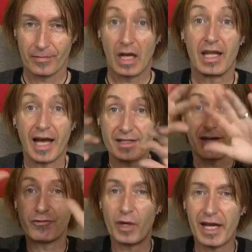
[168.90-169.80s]
Las
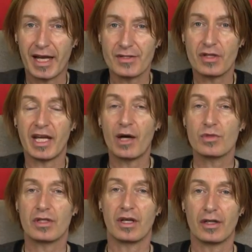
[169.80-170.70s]
afueras, the
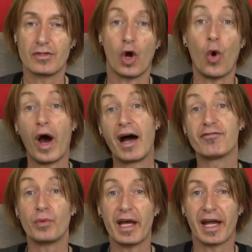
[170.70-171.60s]
outskirts, or
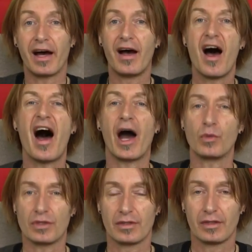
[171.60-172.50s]
afuera, out.